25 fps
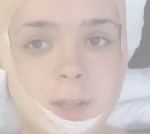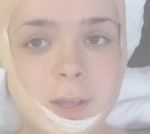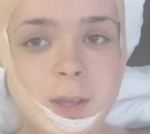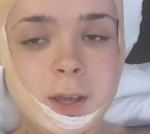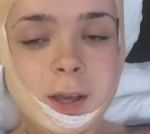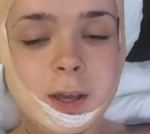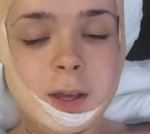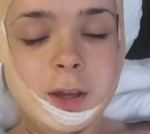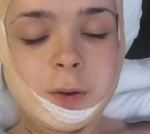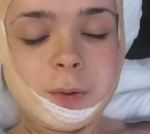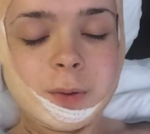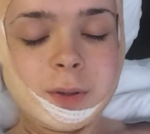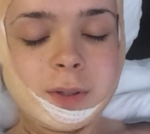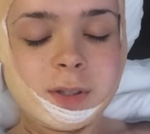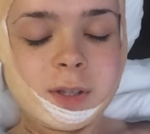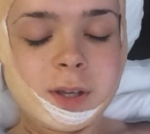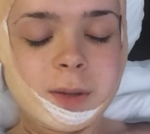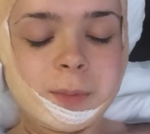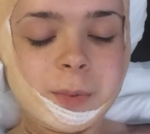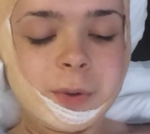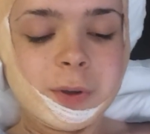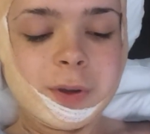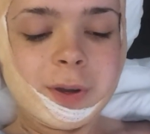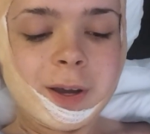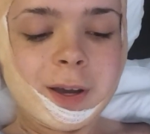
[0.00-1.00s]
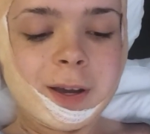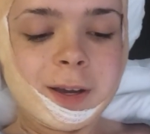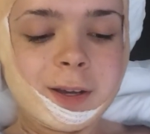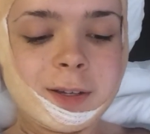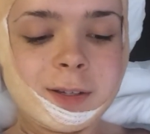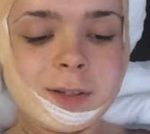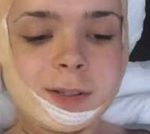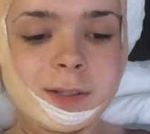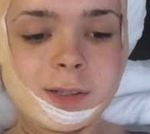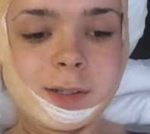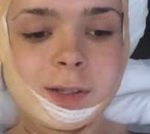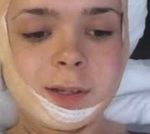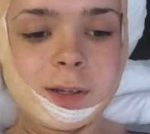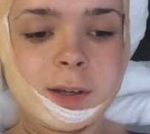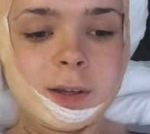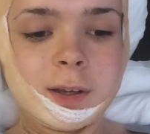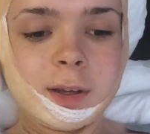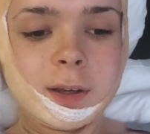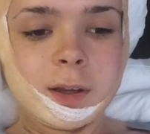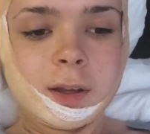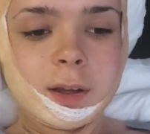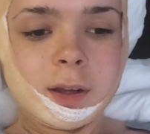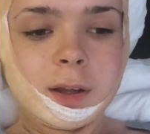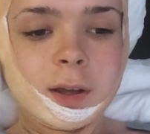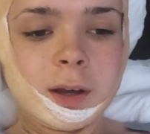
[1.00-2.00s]
Hey, what's up, you guys?
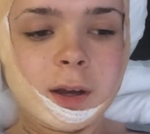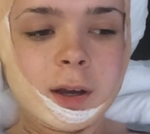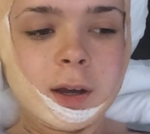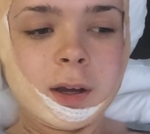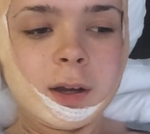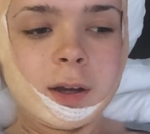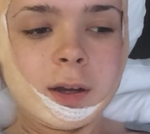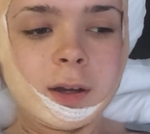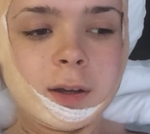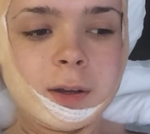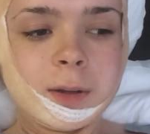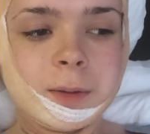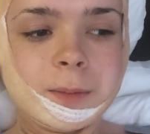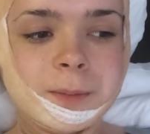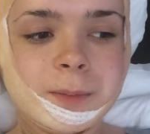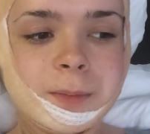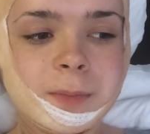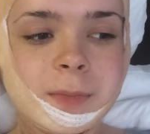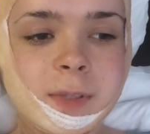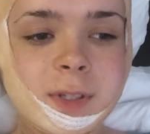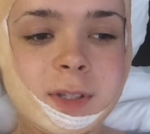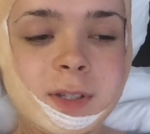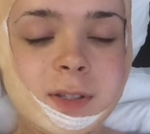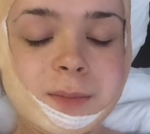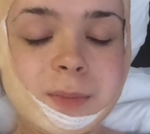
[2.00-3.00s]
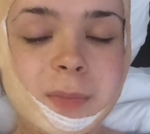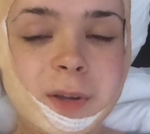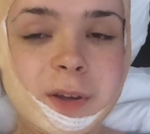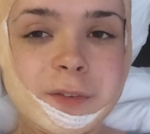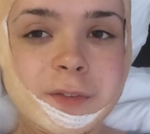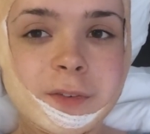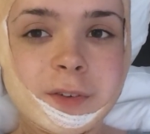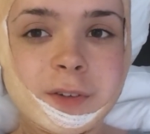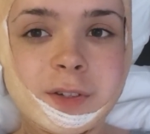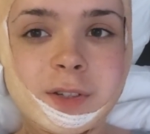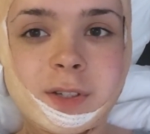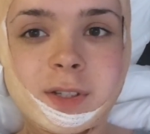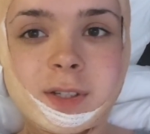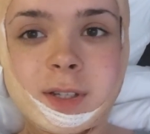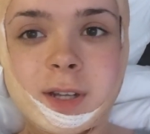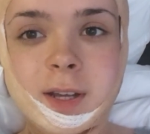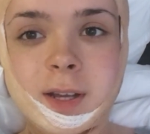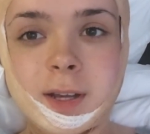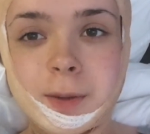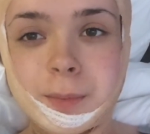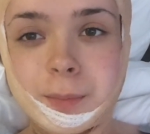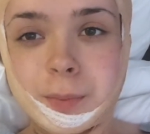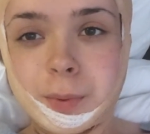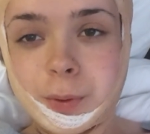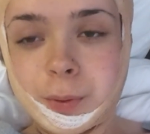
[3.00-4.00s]
Um, this is my first
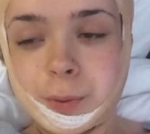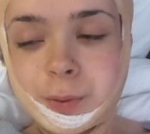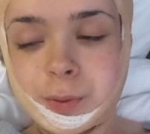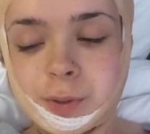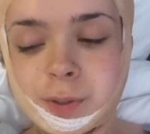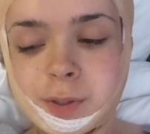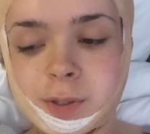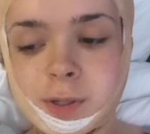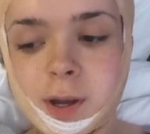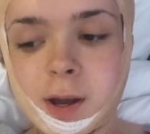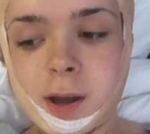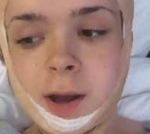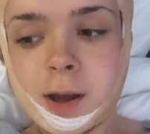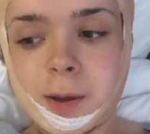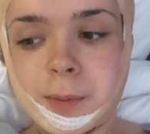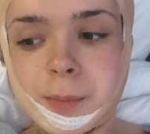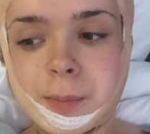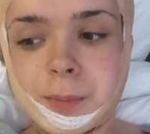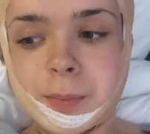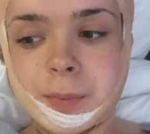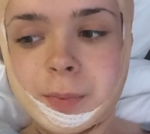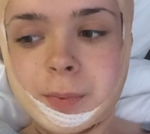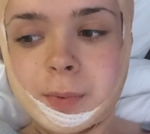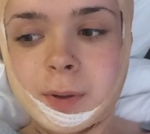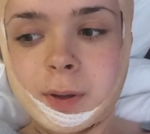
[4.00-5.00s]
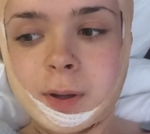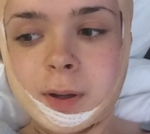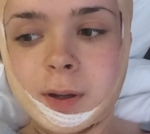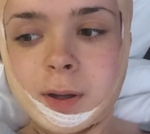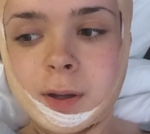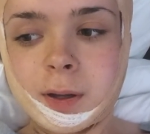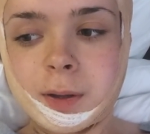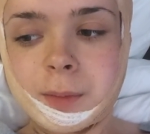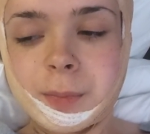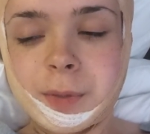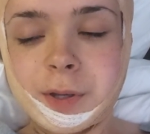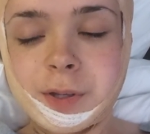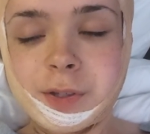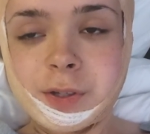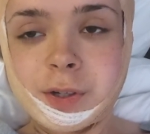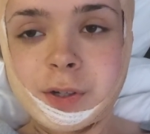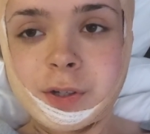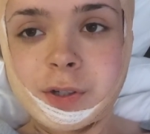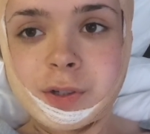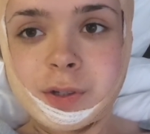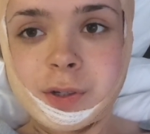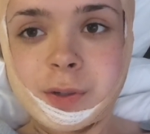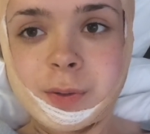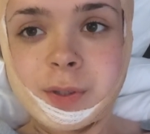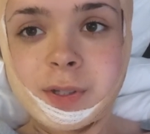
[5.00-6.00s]
day post op. Uh, my
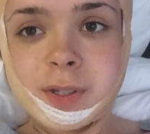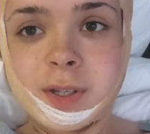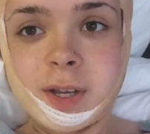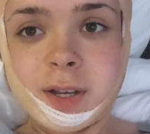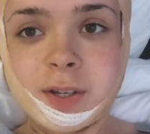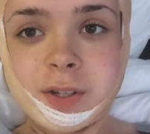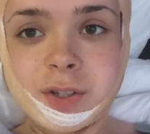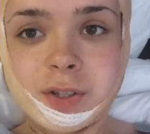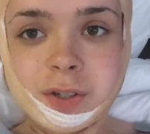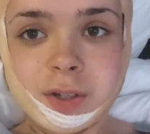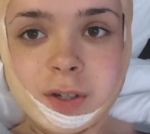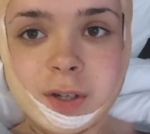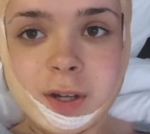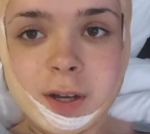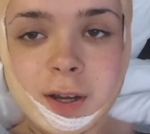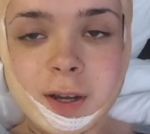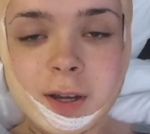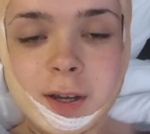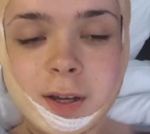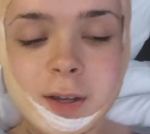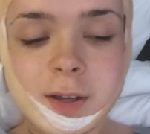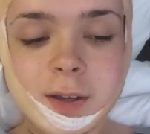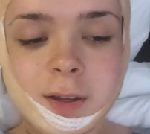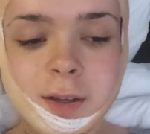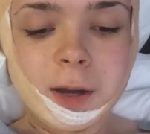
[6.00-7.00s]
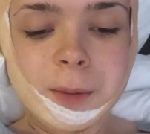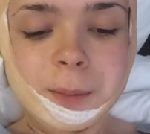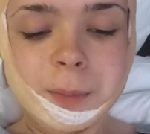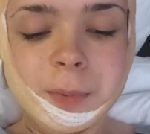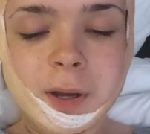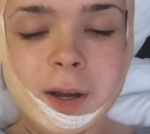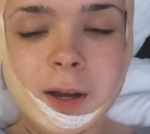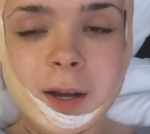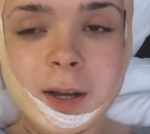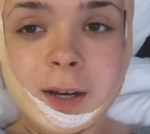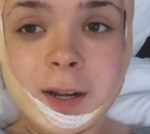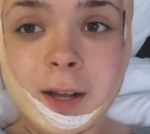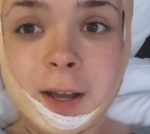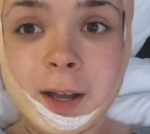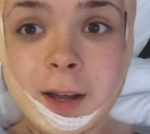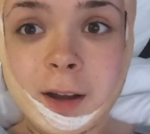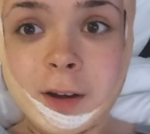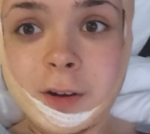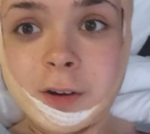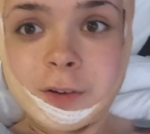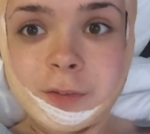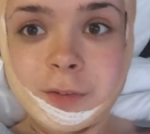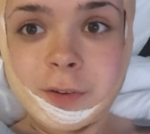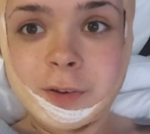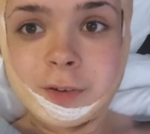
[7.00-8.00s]
surgery was yesterday. I'm kind of
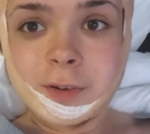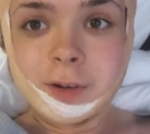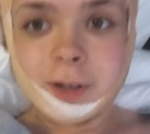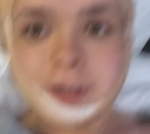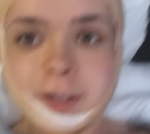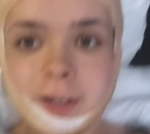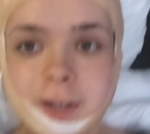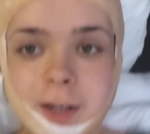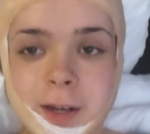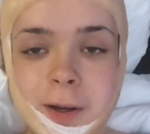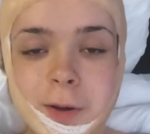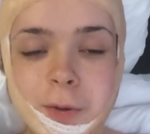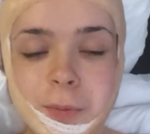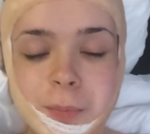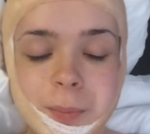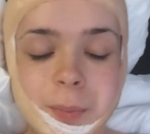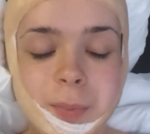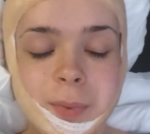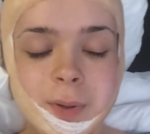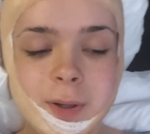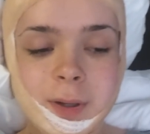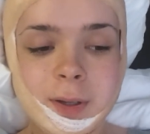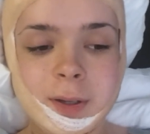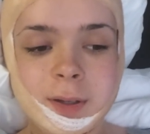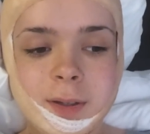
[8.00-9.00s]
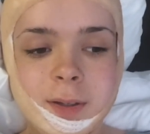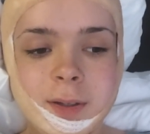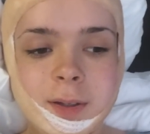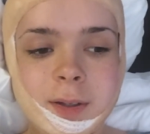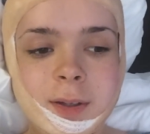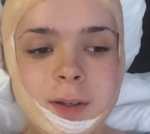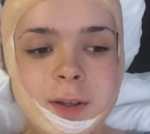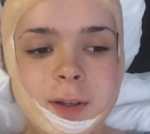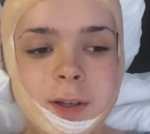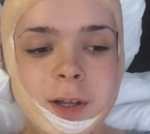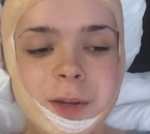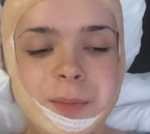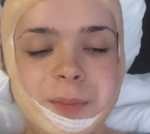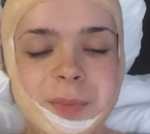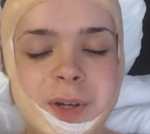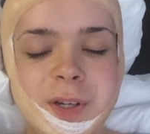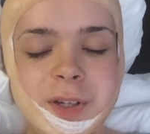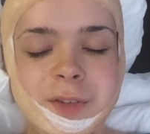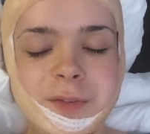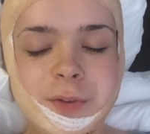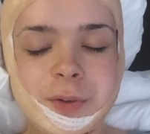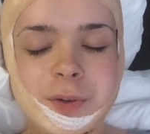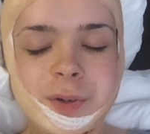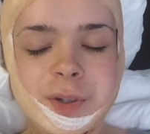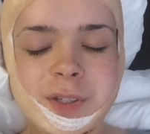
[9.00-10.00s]
out of it right now, but
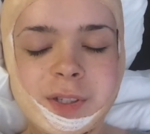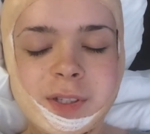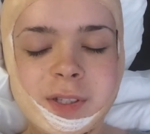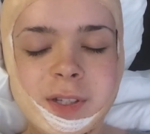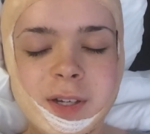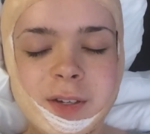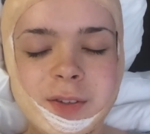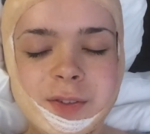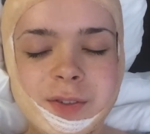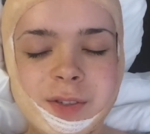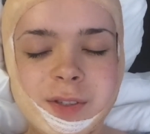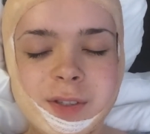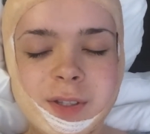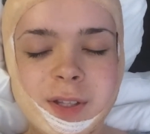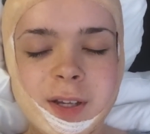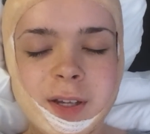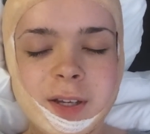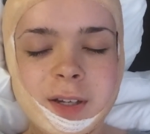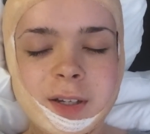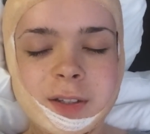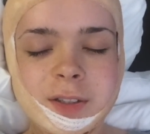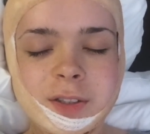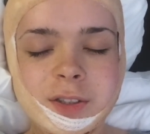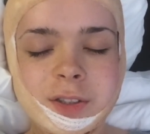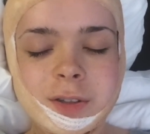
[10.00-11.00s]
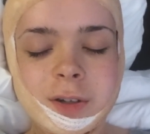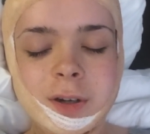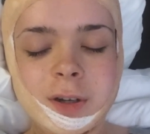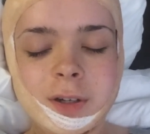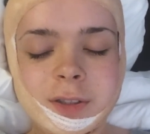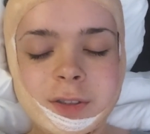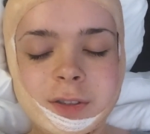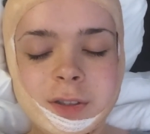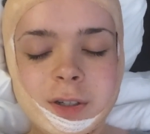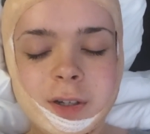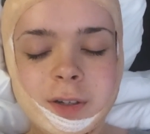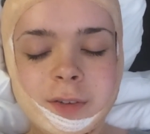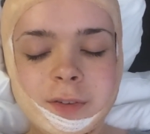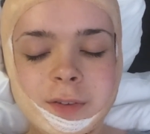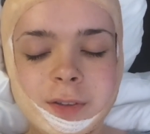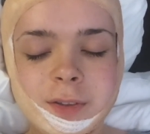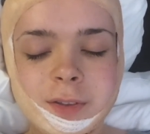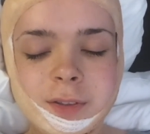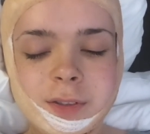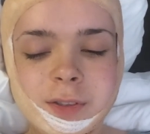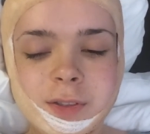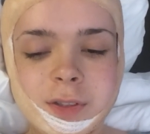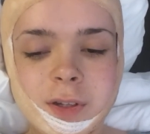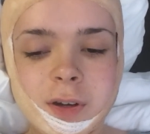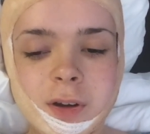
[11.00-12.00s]
my voice sounds like a truck
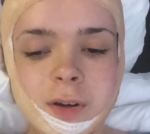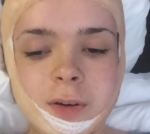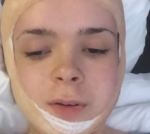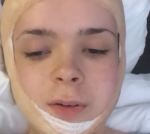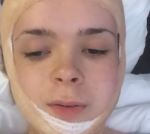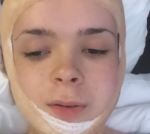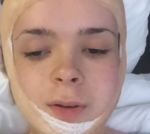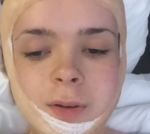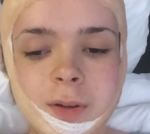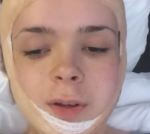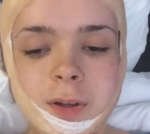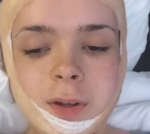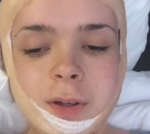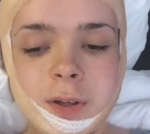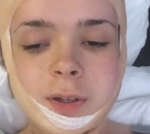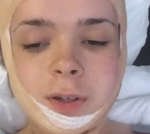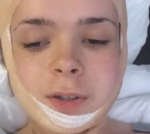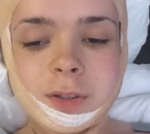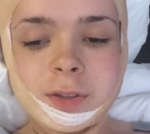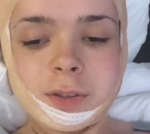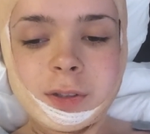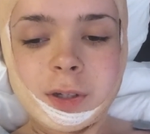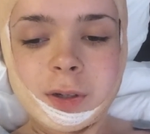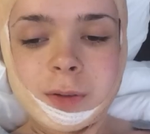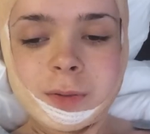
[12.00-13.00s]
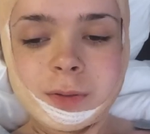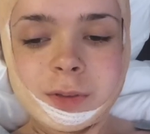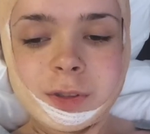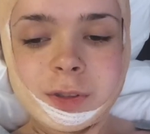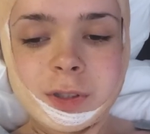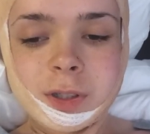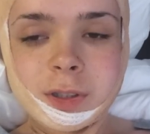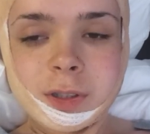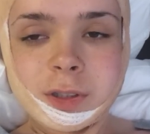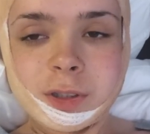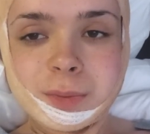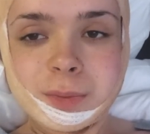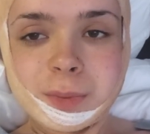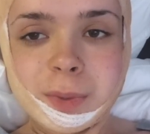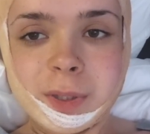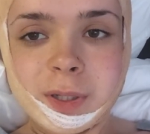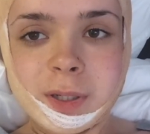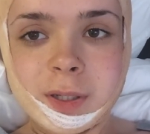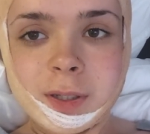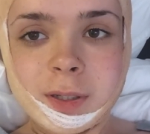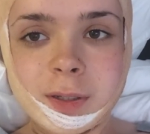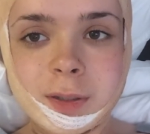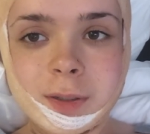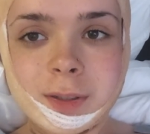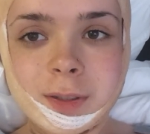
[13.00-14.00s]
driver, so don't judge
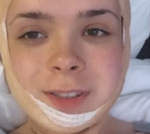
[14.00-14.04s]
me.